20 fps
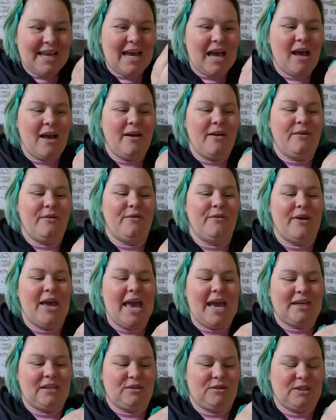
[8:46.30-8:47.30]
of
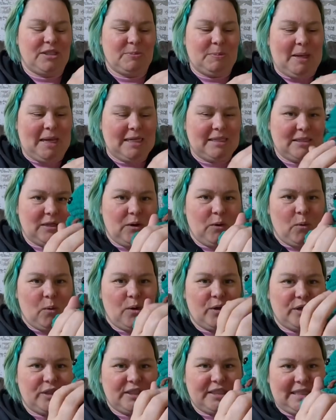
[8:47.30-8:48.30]
extra space in
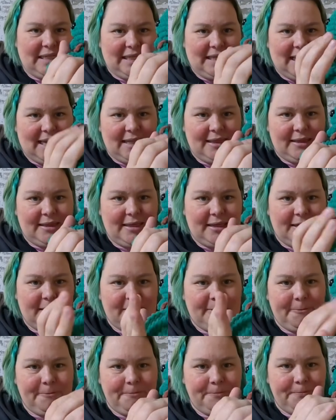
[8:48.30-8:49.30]
order to get
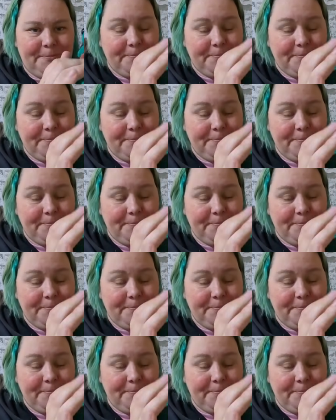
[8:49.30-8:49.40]
the